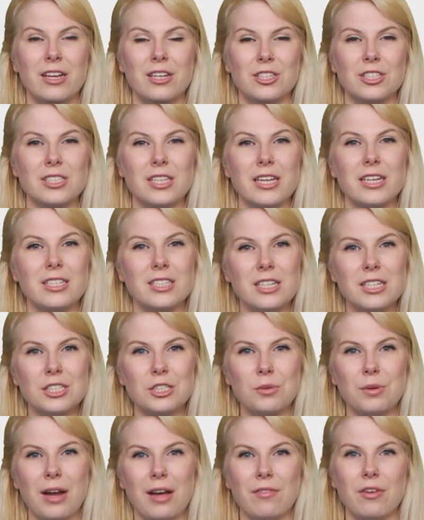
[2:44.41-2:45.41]
Just like a
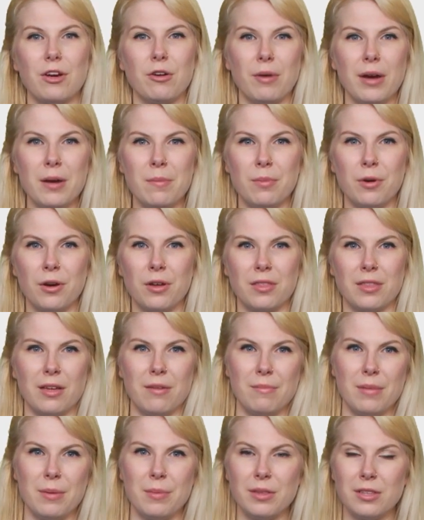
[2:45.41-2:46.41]
teacher would have a grade book
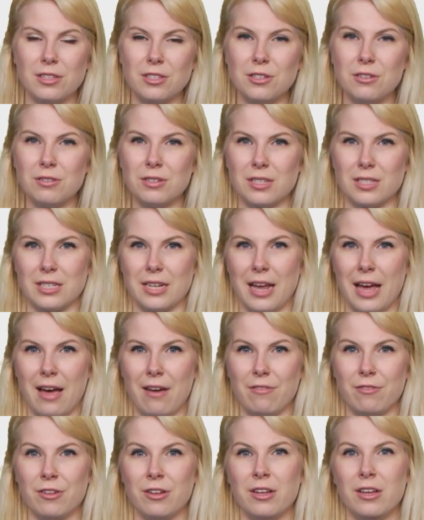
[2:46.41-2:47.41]
that maybe the student doesn't have.